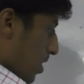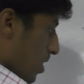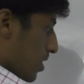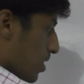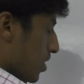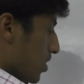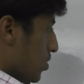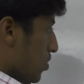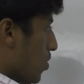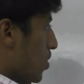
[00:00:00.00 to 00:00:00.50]

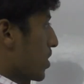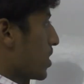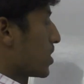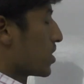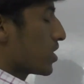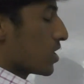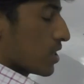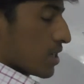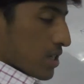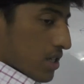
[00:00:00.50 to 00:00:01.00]
the
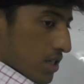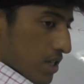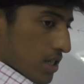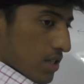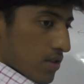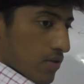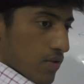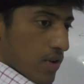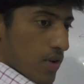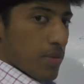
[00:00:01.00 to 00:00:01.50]
shortest
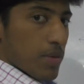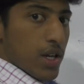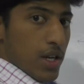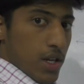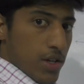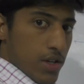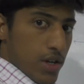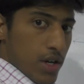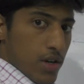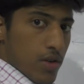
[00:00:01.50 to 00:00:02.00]
distance from the
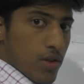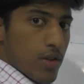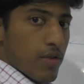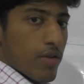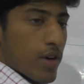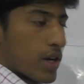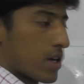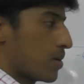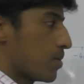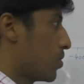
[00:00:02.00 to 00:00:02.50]
initial to the final